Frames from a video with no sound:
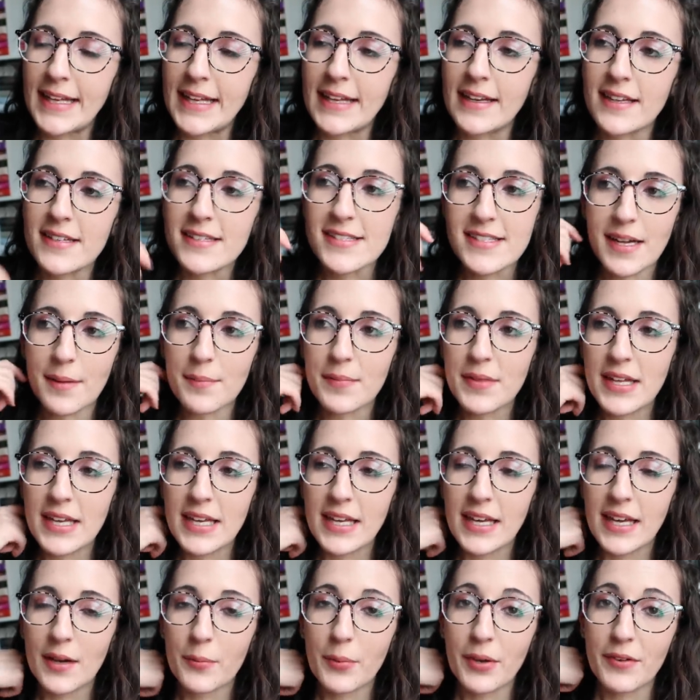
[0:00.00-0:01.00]
And
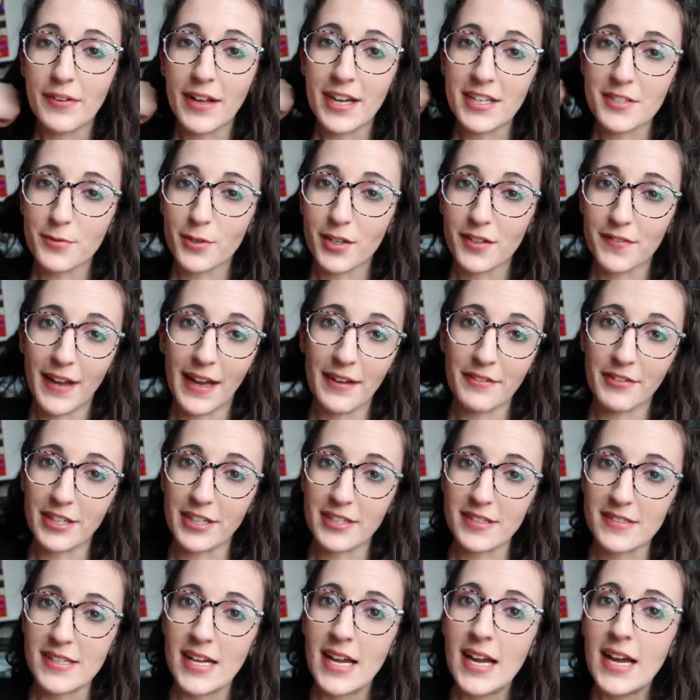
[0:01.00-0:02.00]
something, we flash forward 5
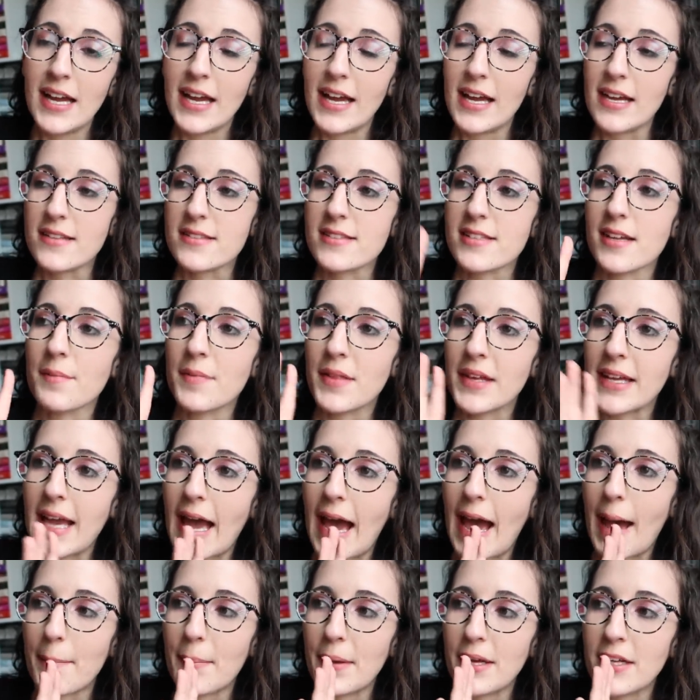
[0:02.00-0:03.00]
years, and something
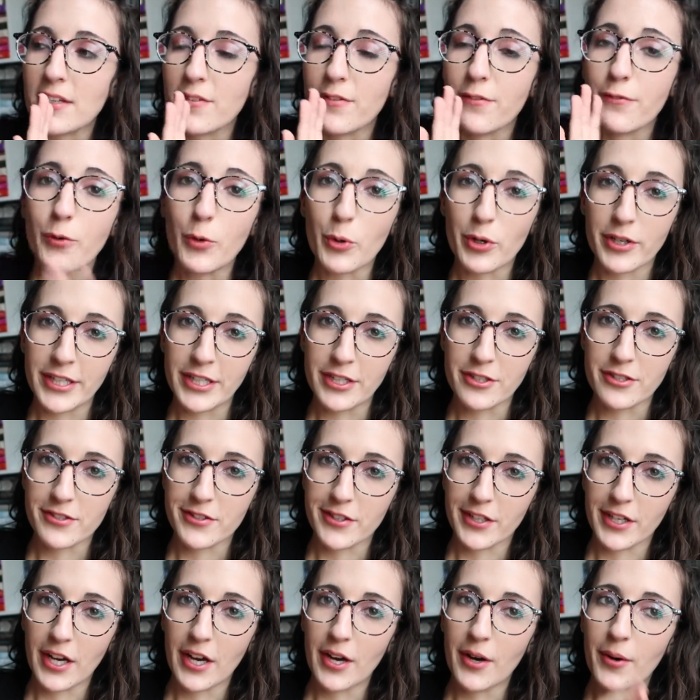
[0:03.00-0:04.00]
happened 4
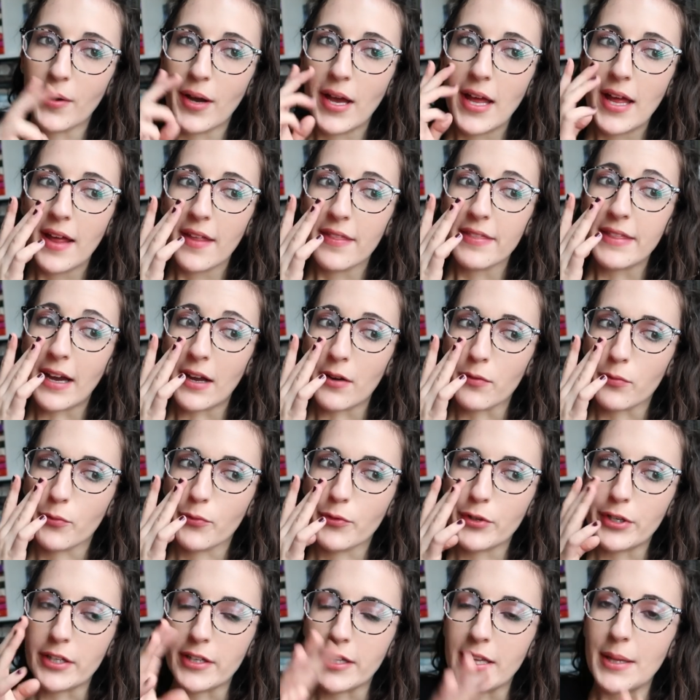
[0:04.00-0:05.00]
years ago that
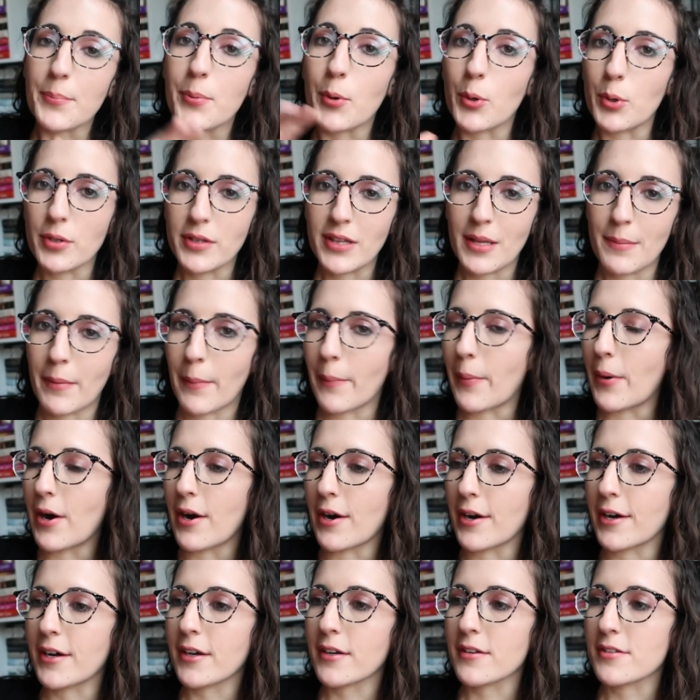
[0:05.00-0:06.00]
really pulled them
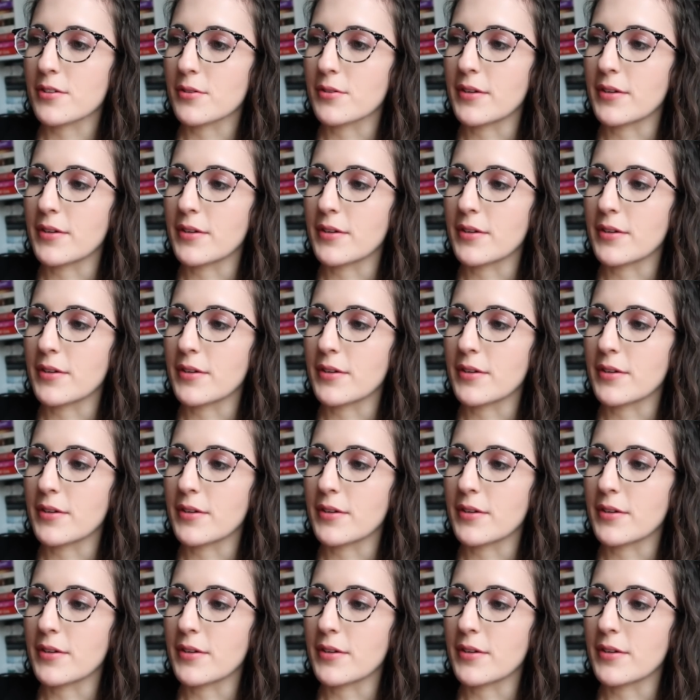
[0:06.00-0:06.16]
apart.